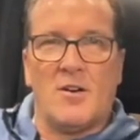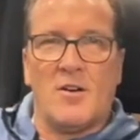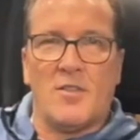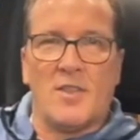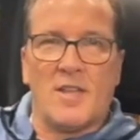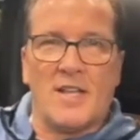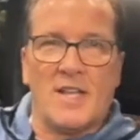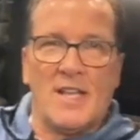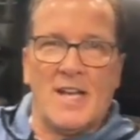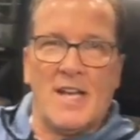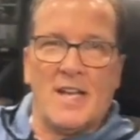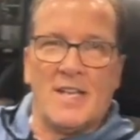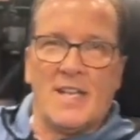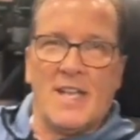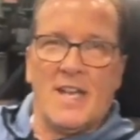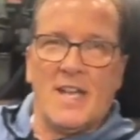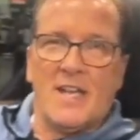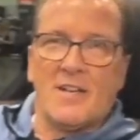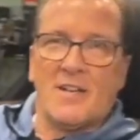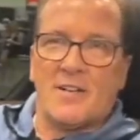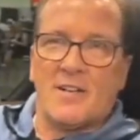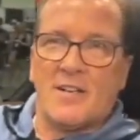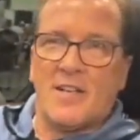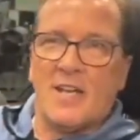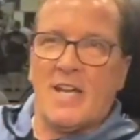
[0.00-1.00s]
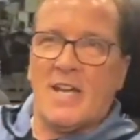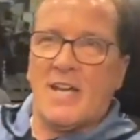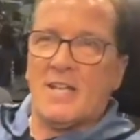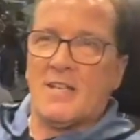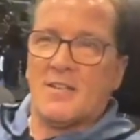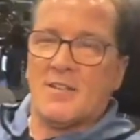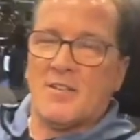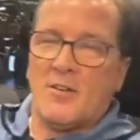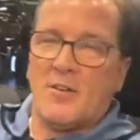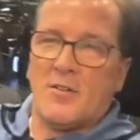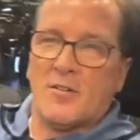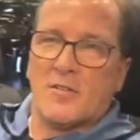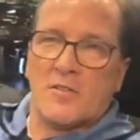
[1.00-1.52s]
Gladiator
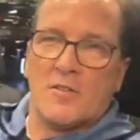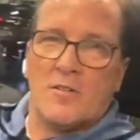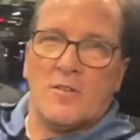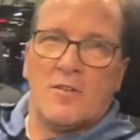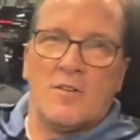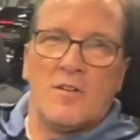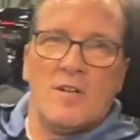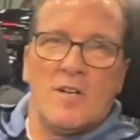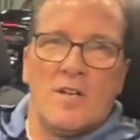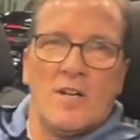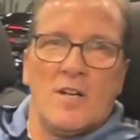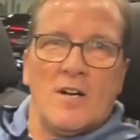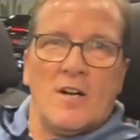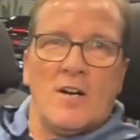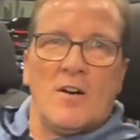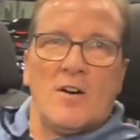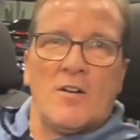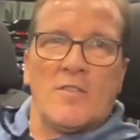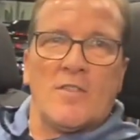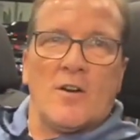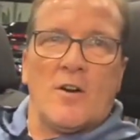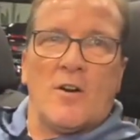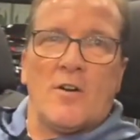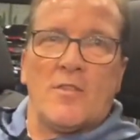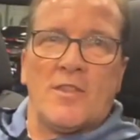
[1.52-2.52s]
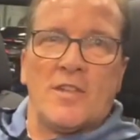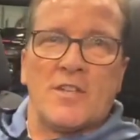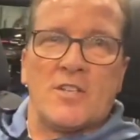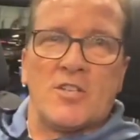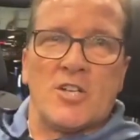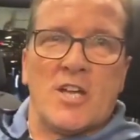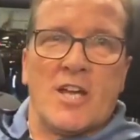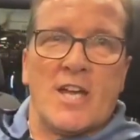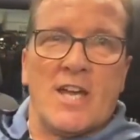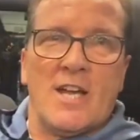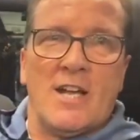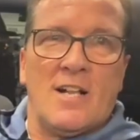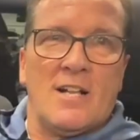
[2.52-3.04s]
and also on the
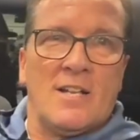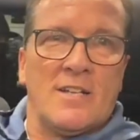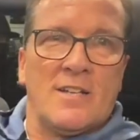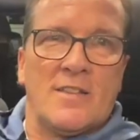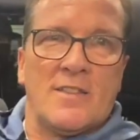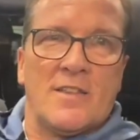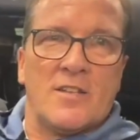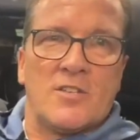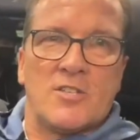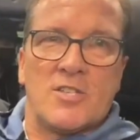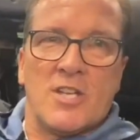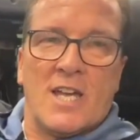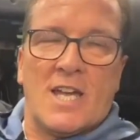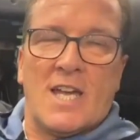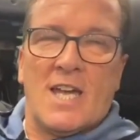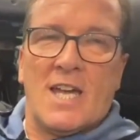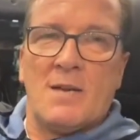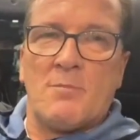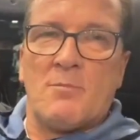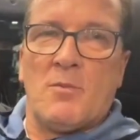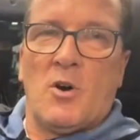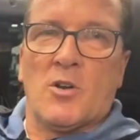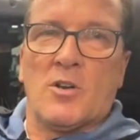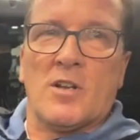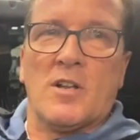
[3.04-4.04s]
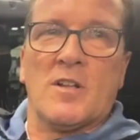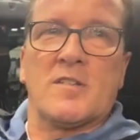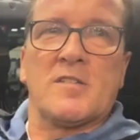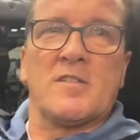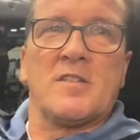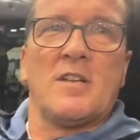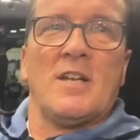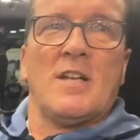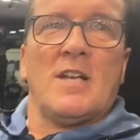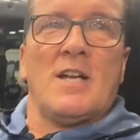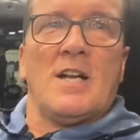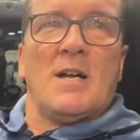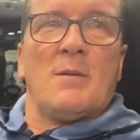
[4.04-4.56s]
JL and the JK models,
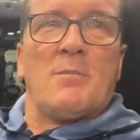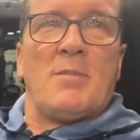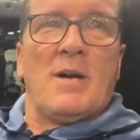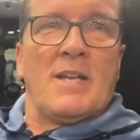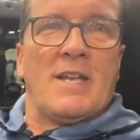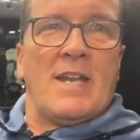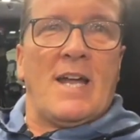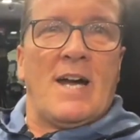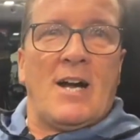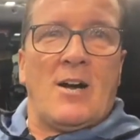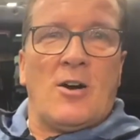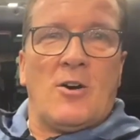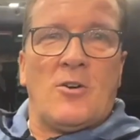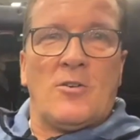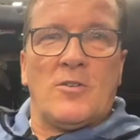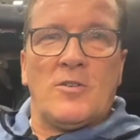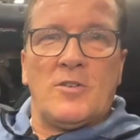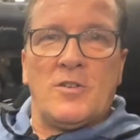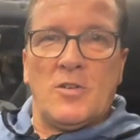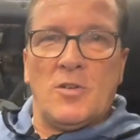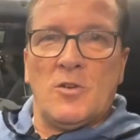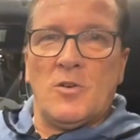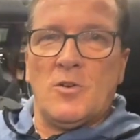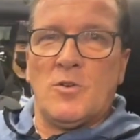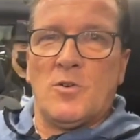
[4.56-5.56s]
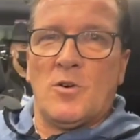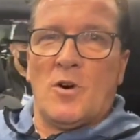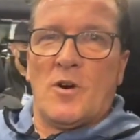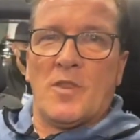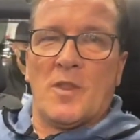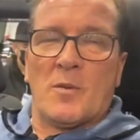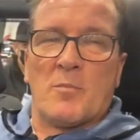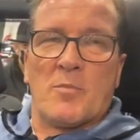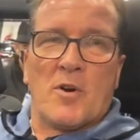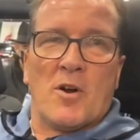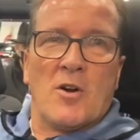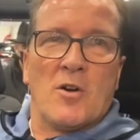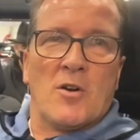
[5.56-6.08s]
but now new on the
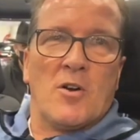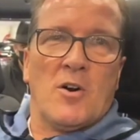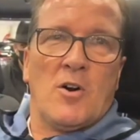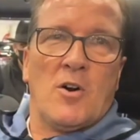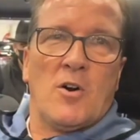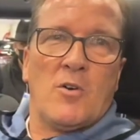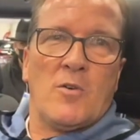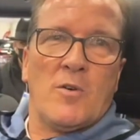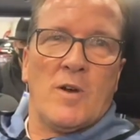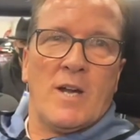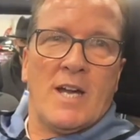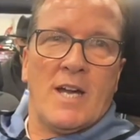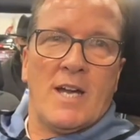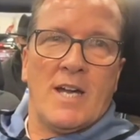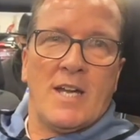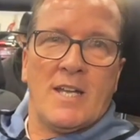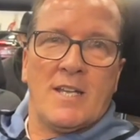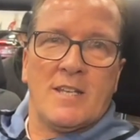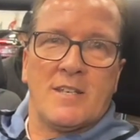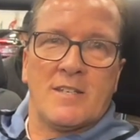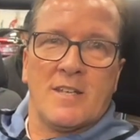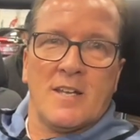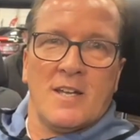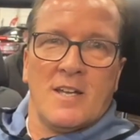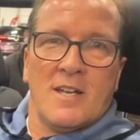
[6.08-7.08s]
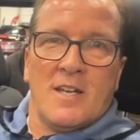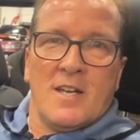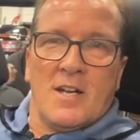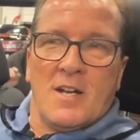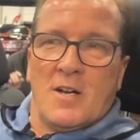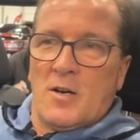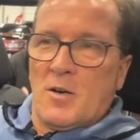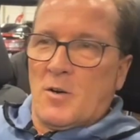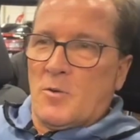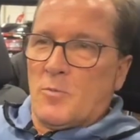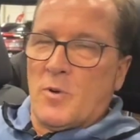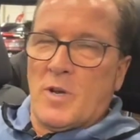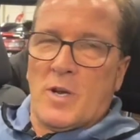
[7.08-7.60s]
Bronco, and
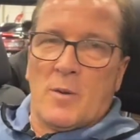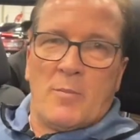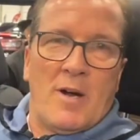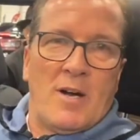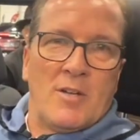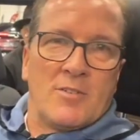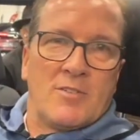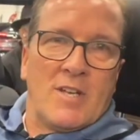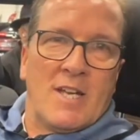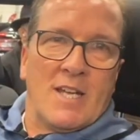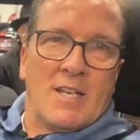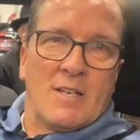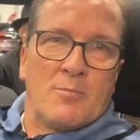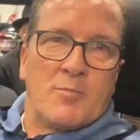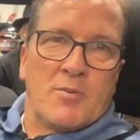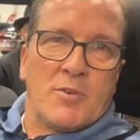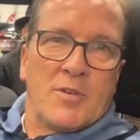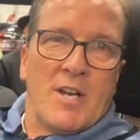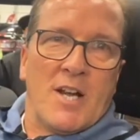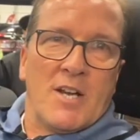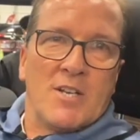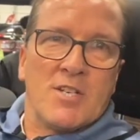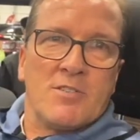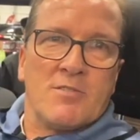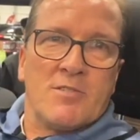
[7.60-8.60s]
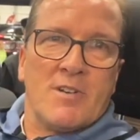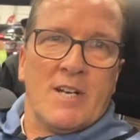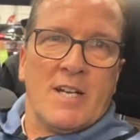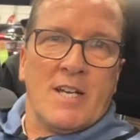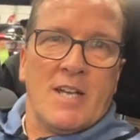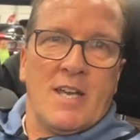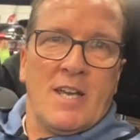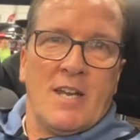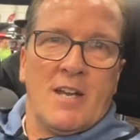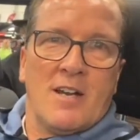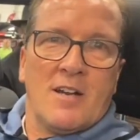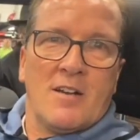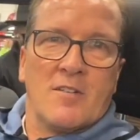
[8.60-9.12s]
we're about to get production ready
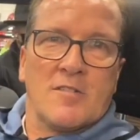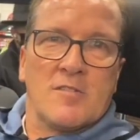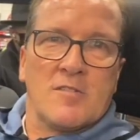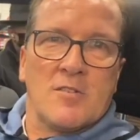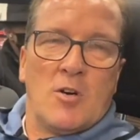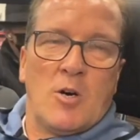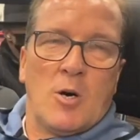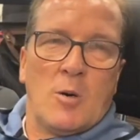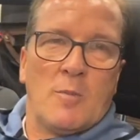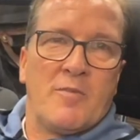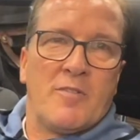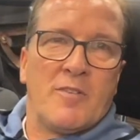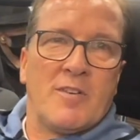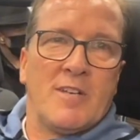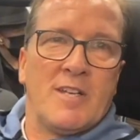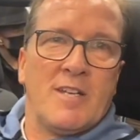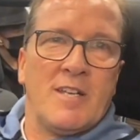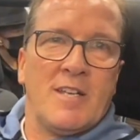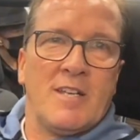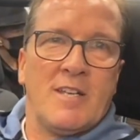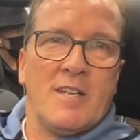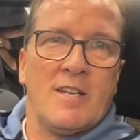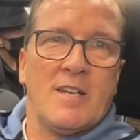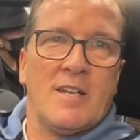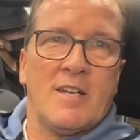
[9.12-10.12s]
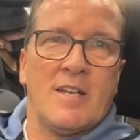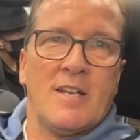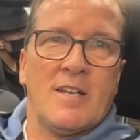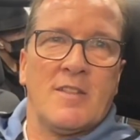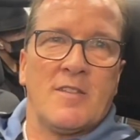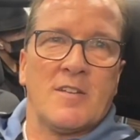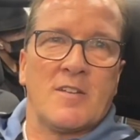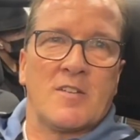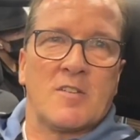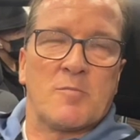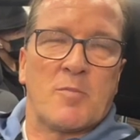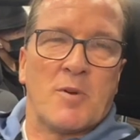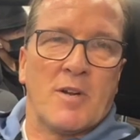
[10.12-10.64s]
here. So hopefully in
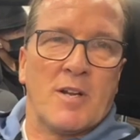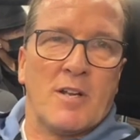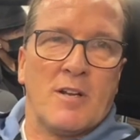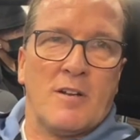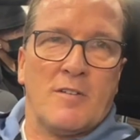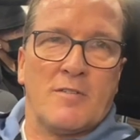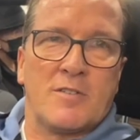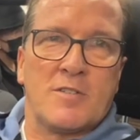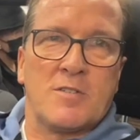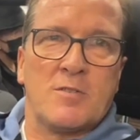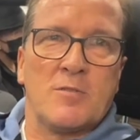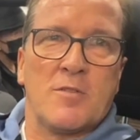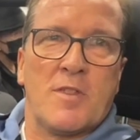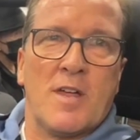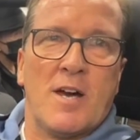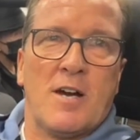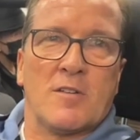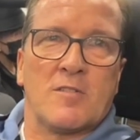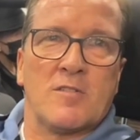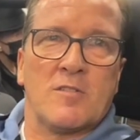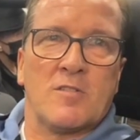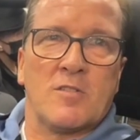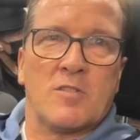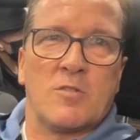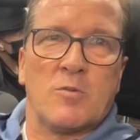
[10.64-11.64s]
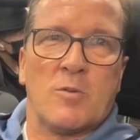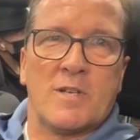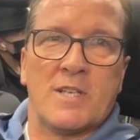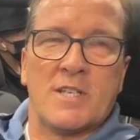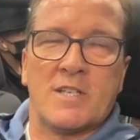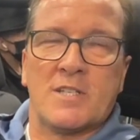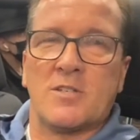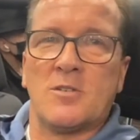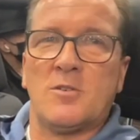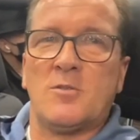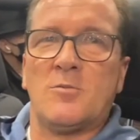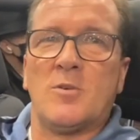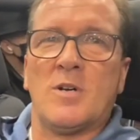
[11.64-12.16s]
the spring of
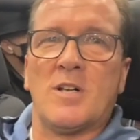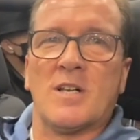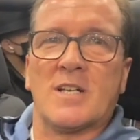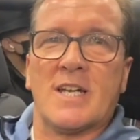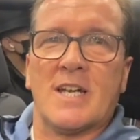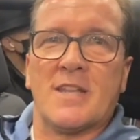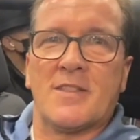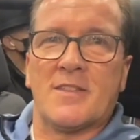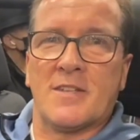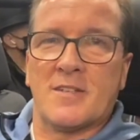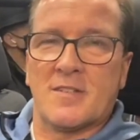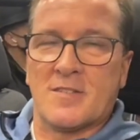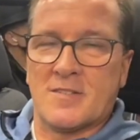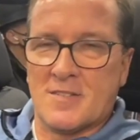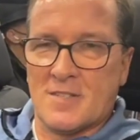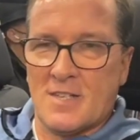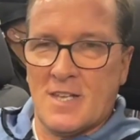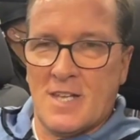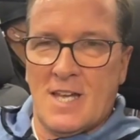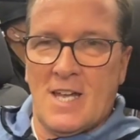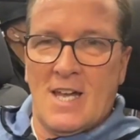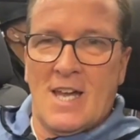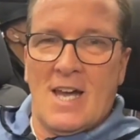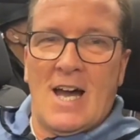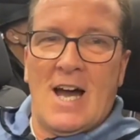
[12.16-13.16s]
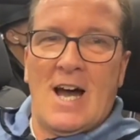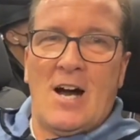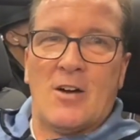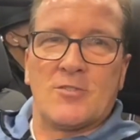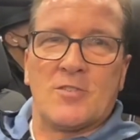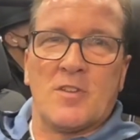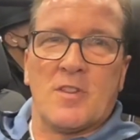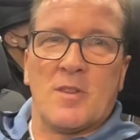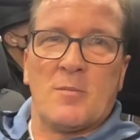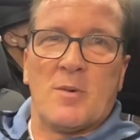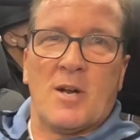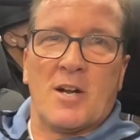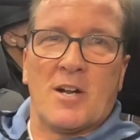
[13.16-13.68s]
2022 we'll get this out to
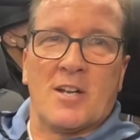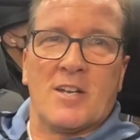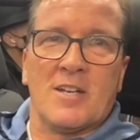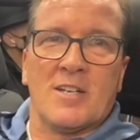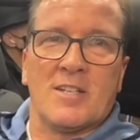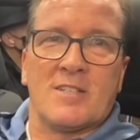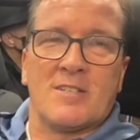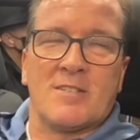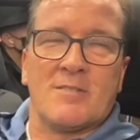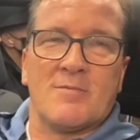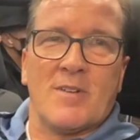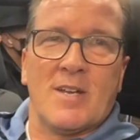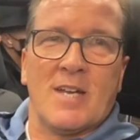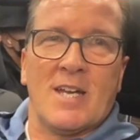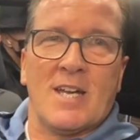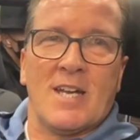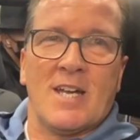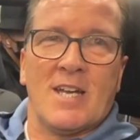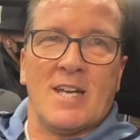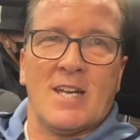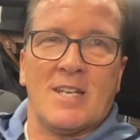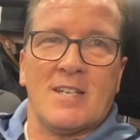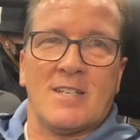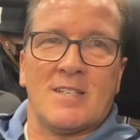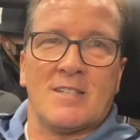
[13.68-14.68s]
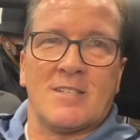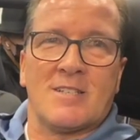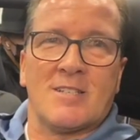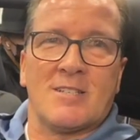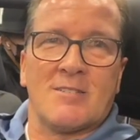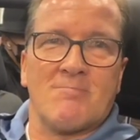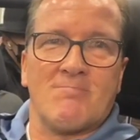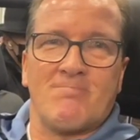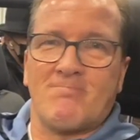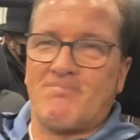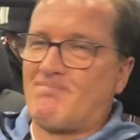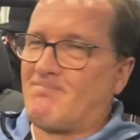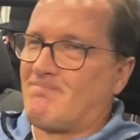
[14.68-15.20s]
the market, and
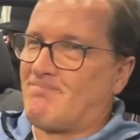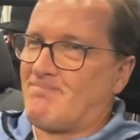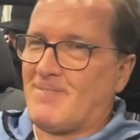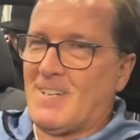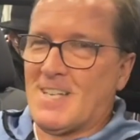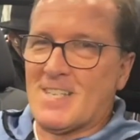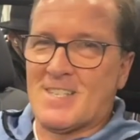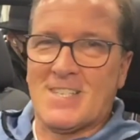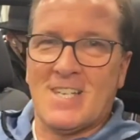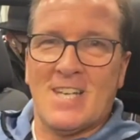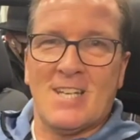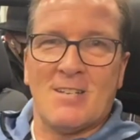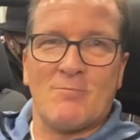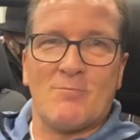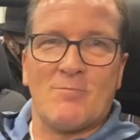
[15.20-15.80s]
that's it.